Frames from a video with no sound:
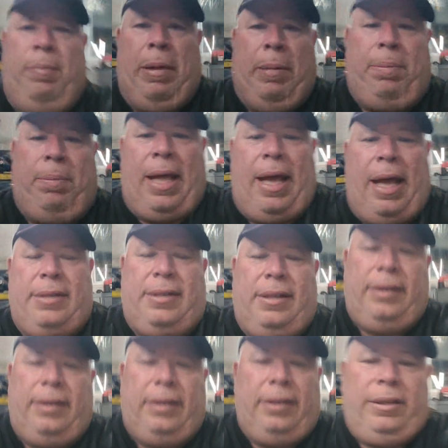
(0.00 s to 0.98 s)
be
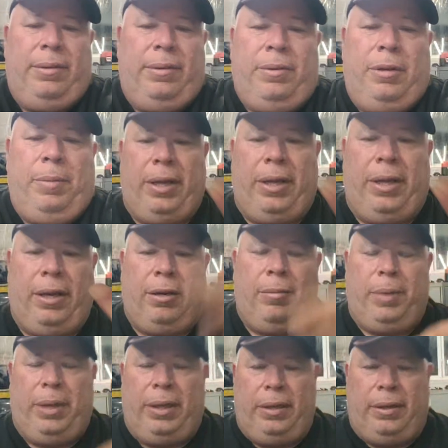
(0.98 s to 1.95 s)
blasting and you wouldn't be able to
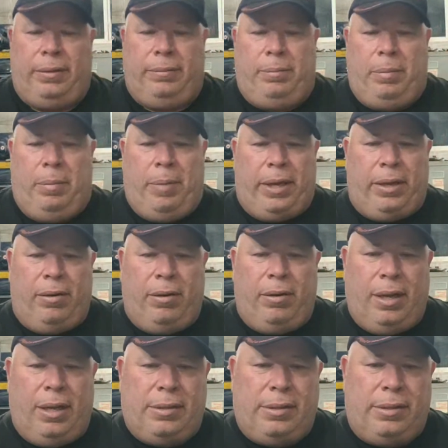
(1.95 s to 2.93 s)
hear me and be making
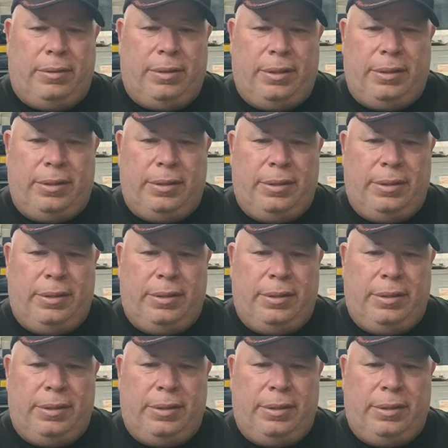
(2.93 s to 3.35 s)
all kinds of noise.